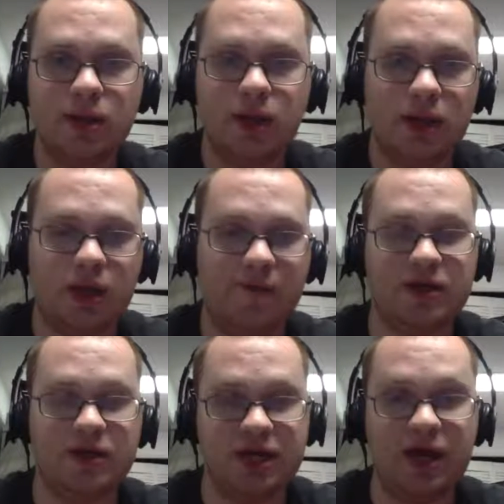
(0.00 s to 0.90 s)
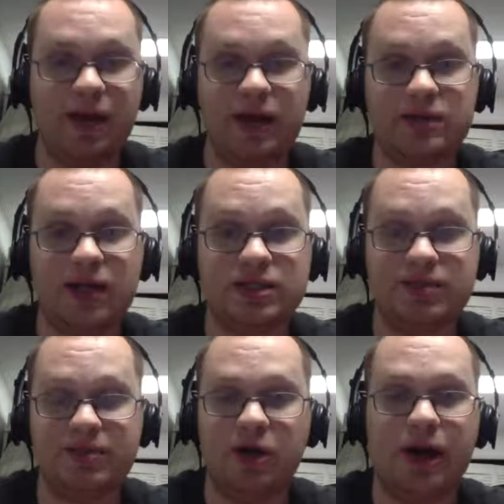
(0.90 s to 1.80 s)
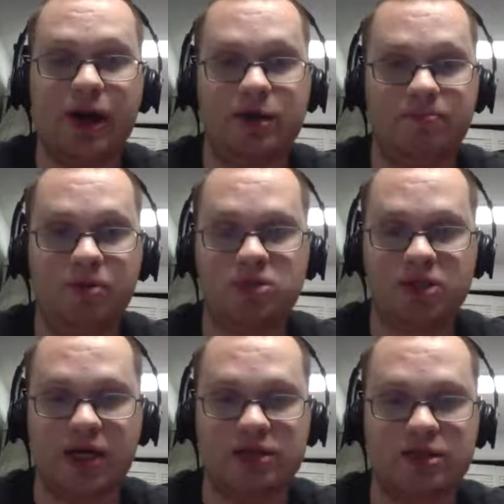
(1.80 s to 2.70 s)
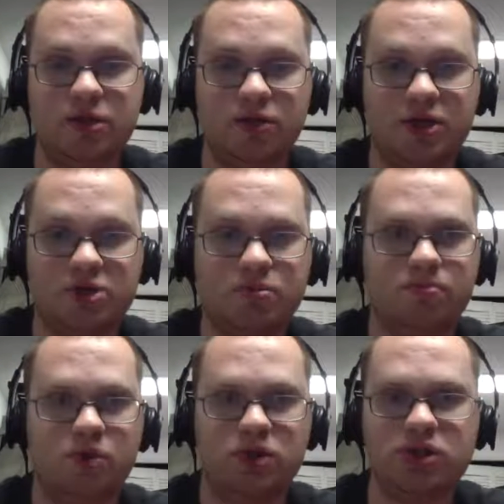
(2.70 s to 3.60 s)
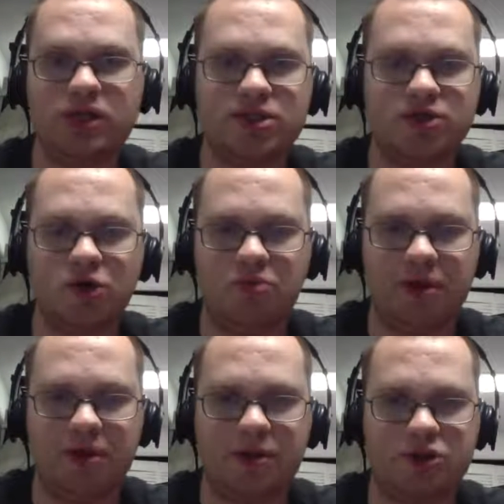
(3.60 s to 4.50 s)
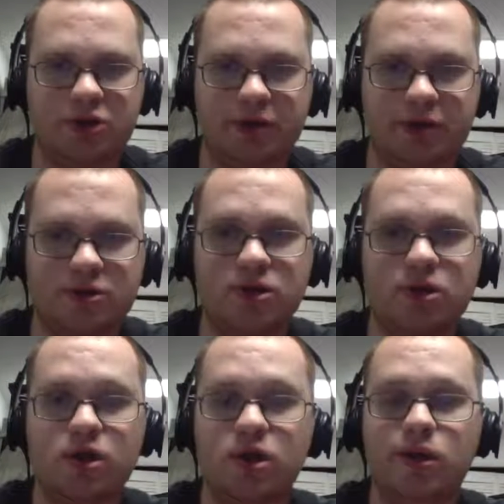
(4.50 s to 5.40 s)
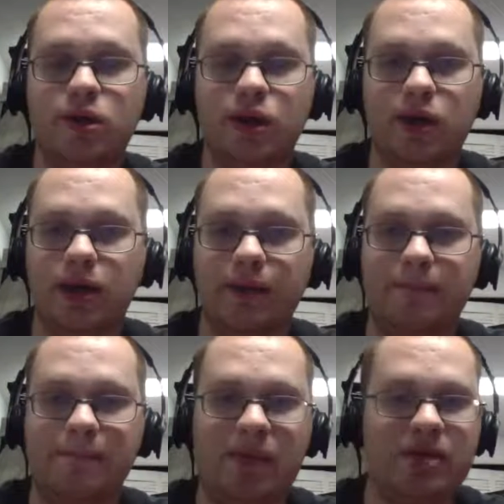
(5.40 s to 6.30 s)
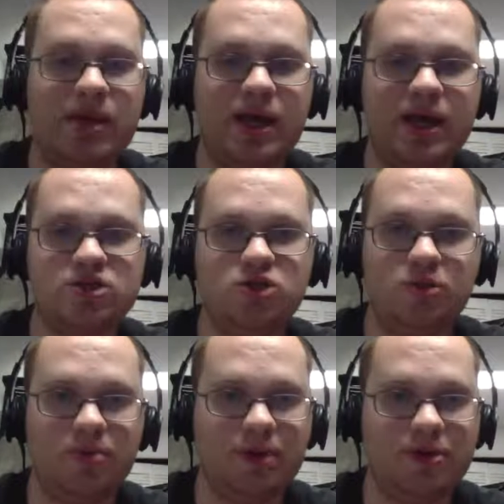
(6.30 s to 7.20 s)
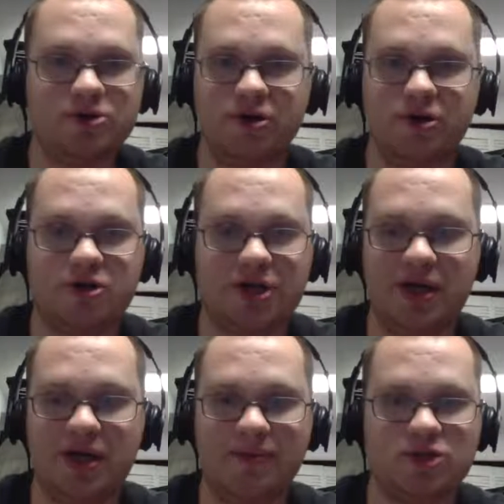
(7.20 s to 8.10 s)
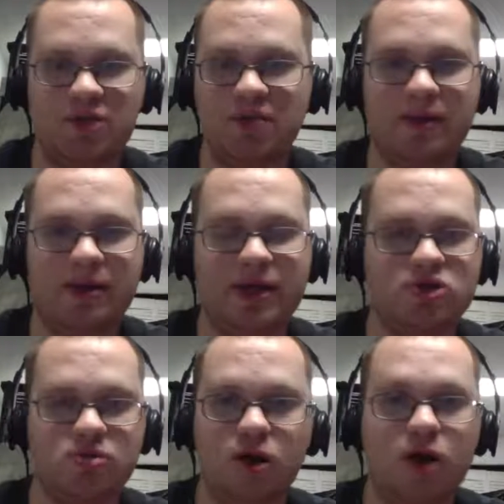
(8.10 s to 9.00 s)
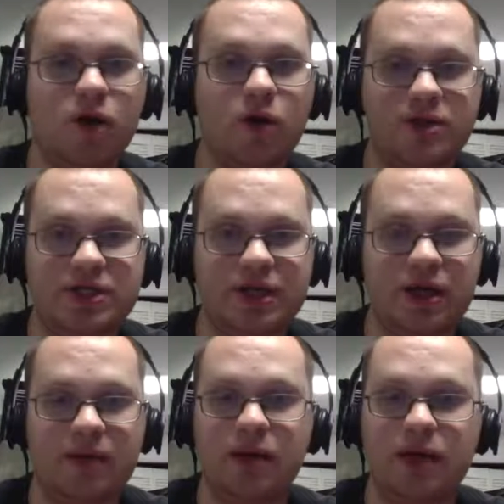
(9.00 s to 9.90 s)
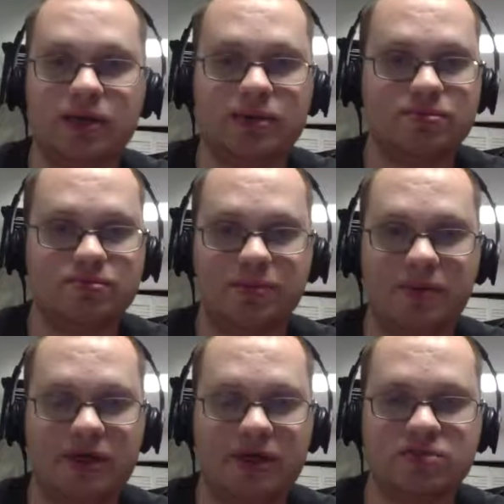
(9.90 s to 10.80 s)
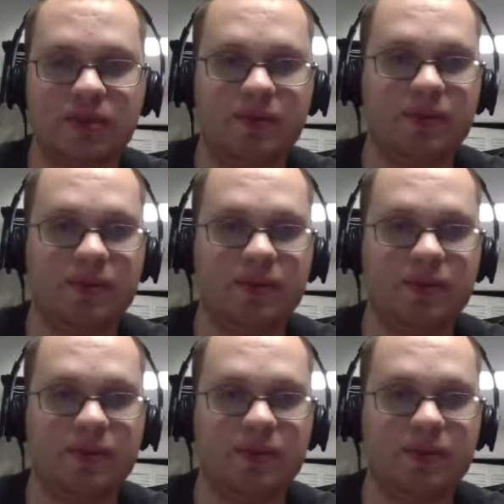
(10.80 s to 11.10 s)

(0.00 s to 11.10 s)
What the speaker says: If it's anything, it's not tipping your hand on both sides of the equation. Both sides are going to play their starters. Maybe the Nats don't play their starters in a game this week. Maybe that's tomorrow with the day game. Depends. Maybe they'll